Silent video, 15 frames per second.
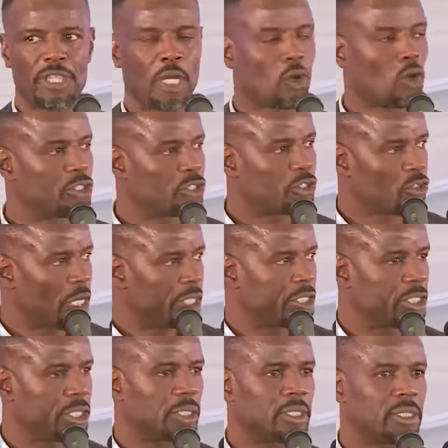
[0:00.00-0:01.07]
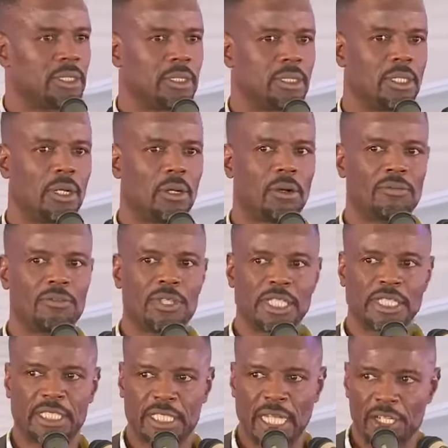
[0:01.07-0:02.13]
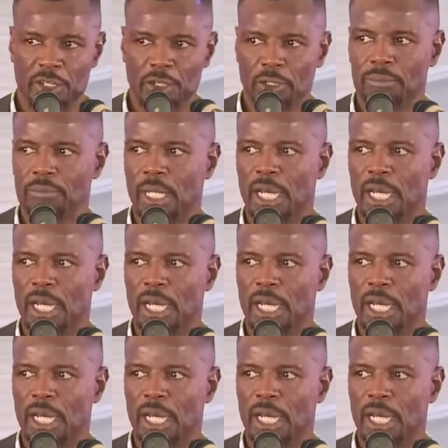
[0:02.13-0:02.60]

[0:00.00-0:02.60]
the construction of the stadium,